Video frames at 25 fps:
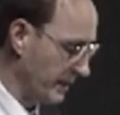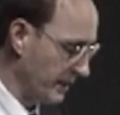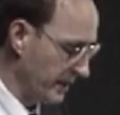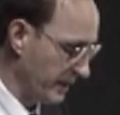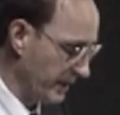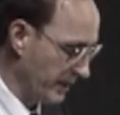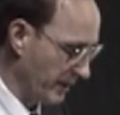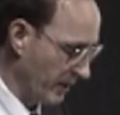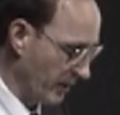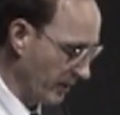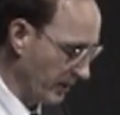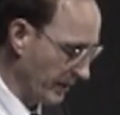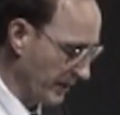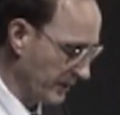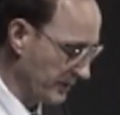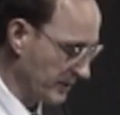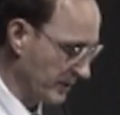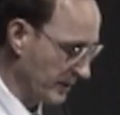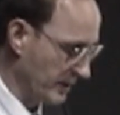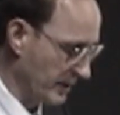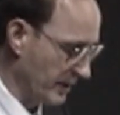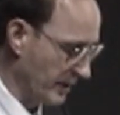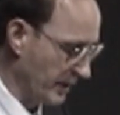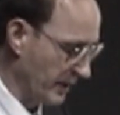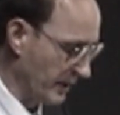in our
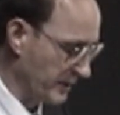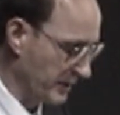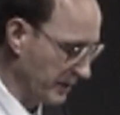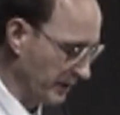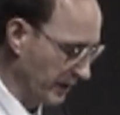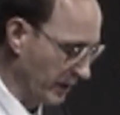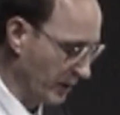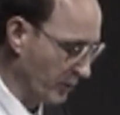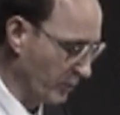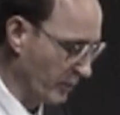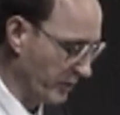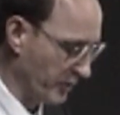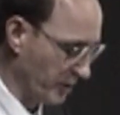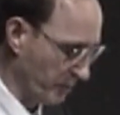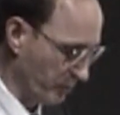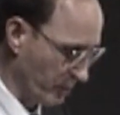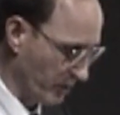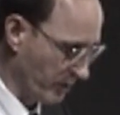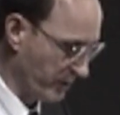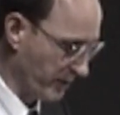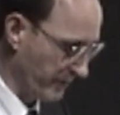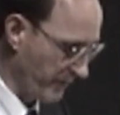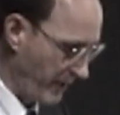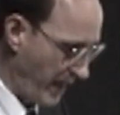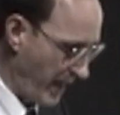lesson dealing with the
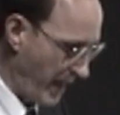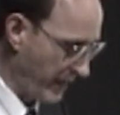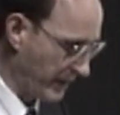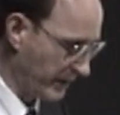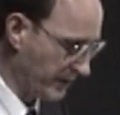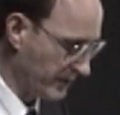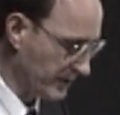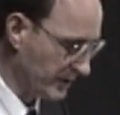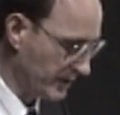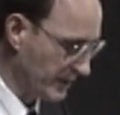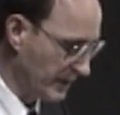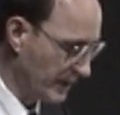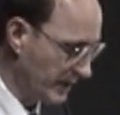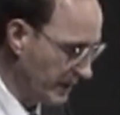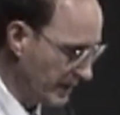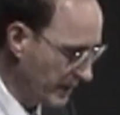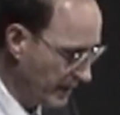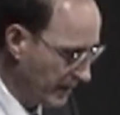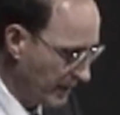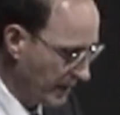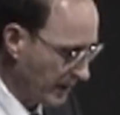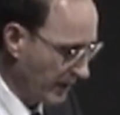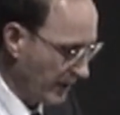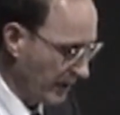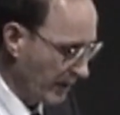book of Acts.
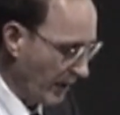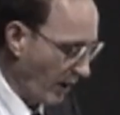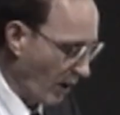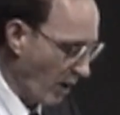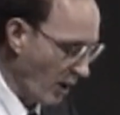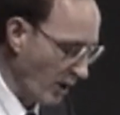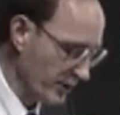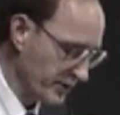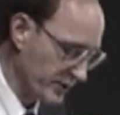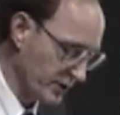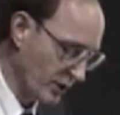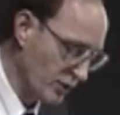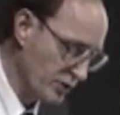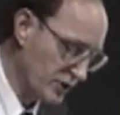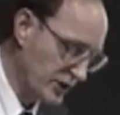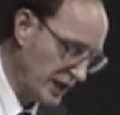Also,